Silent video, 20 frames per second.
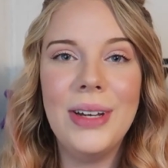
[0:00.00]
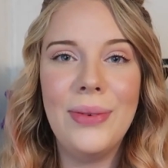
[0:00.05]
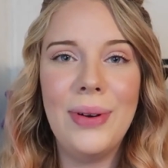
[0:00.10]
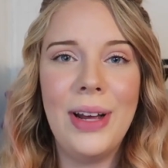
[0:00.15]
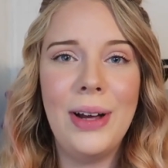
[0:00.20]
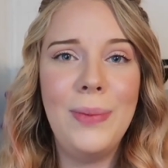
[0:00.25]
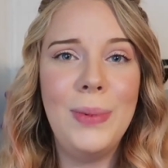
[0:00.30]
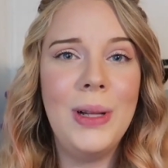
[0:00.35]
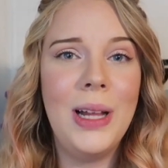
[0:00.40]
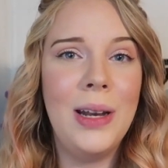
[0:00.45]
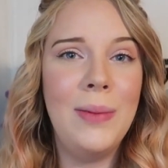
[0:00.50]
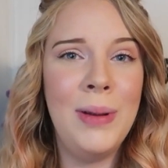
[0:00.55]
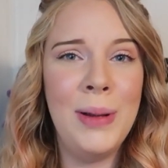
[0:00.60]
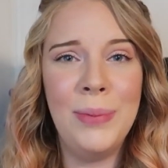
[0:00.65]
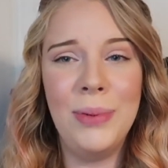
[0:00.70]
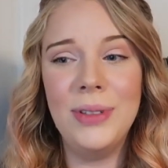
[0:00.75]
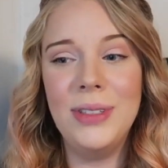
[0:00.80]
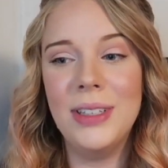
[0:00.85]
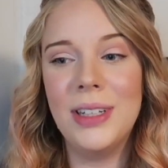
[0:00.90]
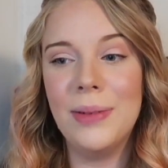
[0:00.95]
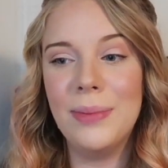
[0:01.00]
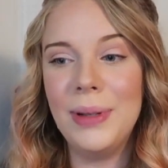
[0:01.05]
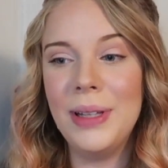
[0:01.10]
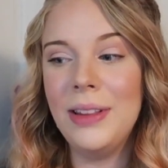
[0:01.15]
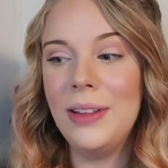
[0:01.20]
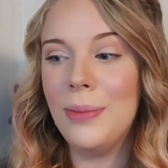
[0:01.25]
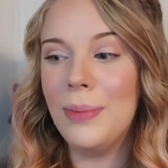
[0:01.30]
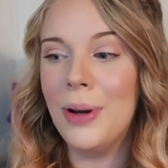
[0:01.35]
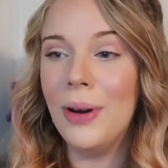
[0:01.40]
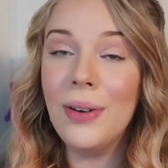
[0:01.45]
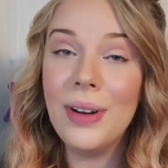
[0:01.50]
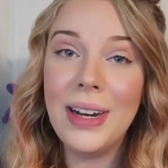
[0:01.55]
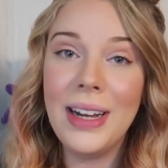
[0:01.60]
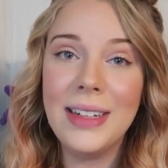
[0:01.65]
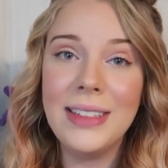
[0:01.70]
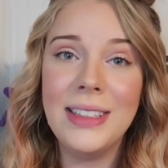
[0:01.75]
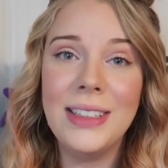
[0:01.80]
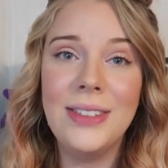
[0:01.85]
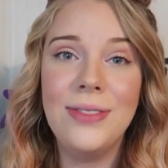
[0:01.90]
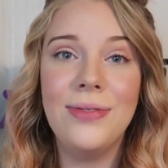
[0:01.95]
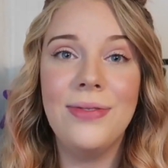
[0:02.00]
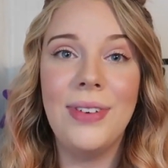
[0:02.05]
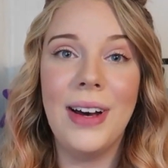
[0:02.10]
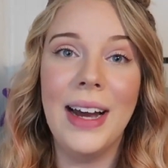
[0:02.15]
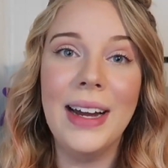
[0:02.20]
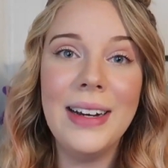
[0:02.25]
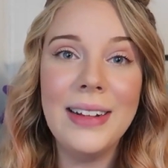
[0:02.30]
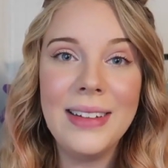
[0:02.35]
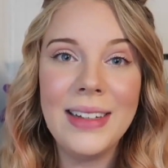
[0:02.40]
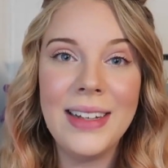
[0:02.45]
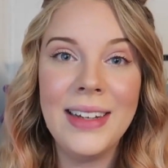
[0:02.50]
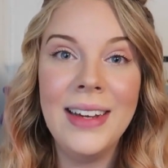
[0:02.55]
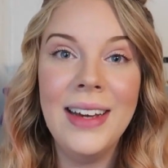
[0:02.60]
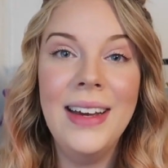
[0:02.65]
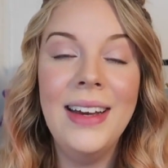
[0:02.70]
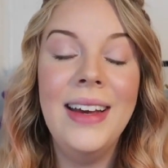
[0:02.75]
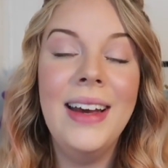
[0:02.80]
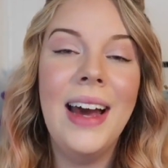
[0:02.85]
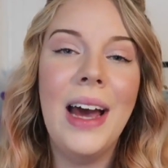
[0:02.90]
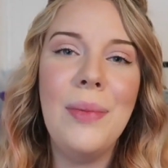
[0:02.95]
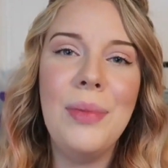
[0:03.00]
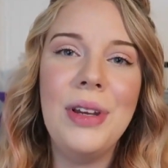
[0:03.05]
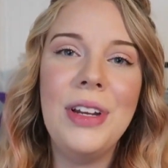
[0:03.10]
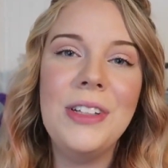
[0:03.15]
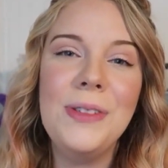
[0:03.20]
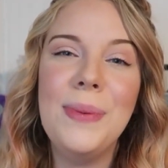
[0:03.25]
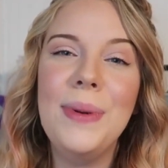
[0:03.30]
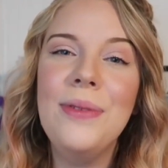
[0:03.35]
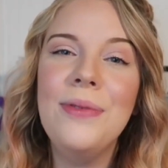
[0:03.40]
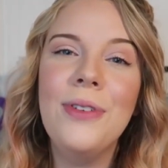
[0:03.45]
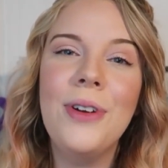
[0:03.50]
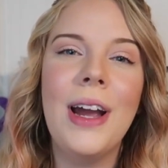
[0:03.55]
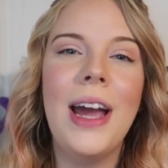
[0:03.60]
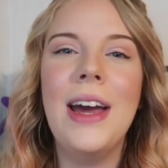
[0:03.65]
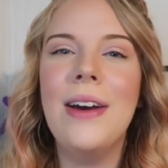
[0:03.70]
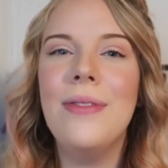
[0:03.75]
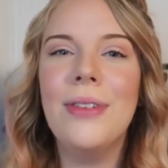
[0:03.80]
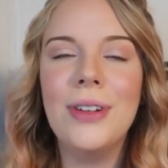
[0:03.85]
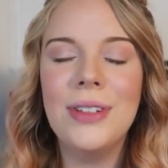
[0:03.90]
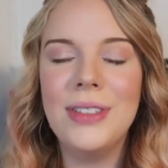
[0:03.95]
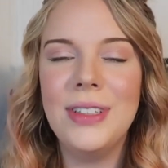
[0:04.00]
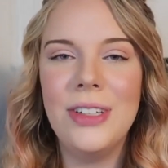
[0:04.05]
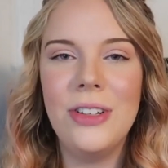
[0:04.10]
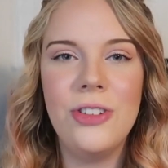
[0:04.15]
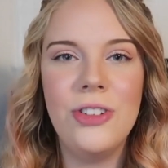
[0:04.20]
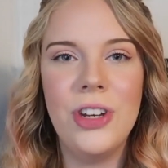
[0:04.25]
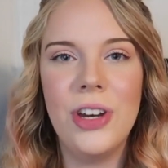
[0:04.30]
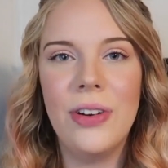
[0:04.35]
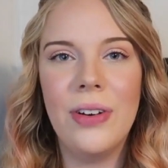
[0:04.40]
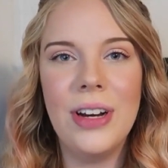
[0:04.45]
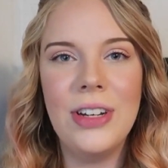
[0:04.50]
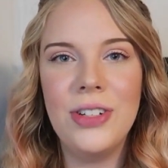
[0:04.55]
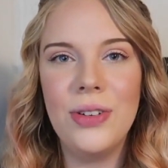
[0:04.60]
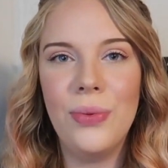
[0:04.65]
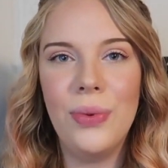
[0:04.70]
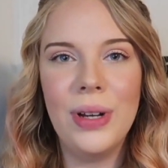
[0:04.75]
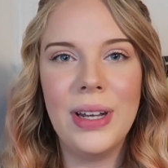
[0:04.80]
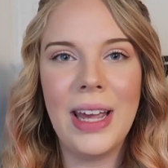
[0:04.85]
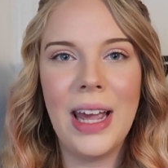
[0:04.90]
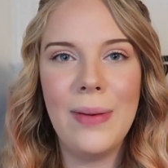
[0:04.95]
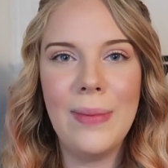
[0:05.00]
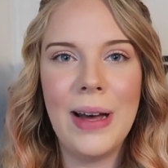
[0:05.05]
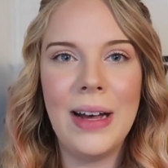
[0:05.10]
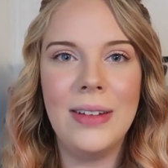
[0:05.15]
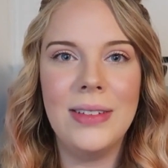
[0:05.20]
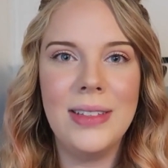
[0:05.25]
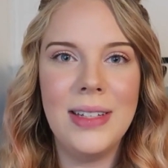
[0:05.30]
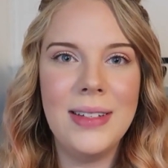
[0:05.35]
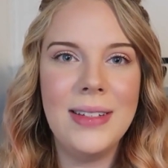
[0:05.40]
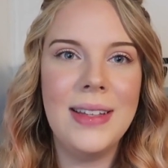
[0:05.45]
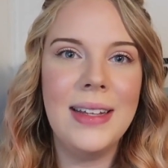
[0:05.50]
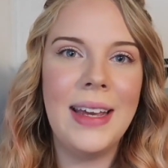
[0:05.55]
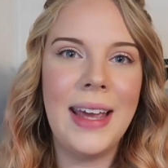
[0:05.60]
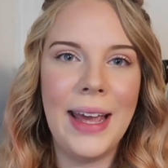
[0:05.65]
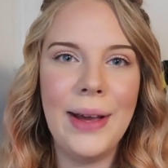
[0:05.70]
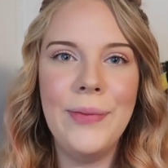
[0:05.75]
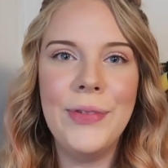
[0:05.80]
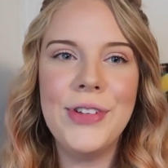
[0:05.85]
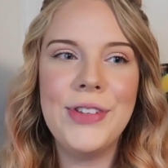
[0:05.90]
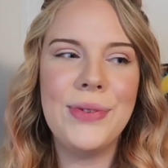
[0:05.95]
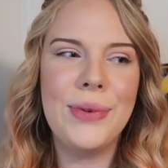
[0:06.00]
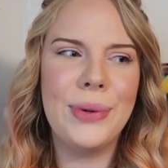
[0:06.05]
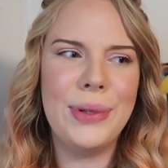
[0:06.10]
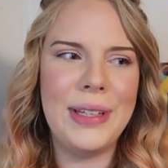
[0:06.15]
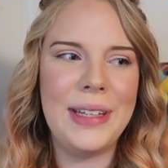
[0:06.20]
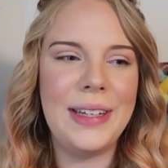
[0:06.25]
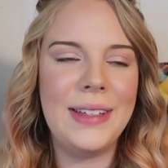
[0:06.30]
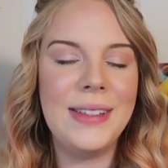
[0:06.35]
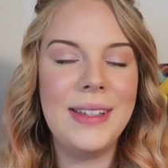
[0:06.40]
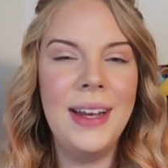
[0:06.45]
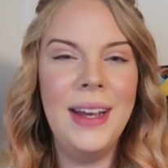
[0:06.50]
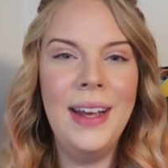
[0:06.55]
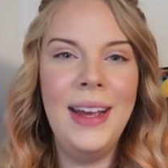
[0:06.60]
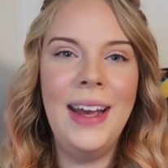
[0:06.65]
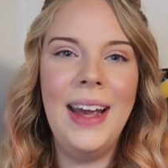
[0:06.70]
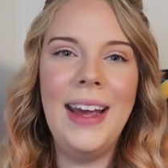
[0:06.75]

It would help a lot of people to complete their Pokedexes finally. I mean, it's been forever since Generation one came out, since the game was released.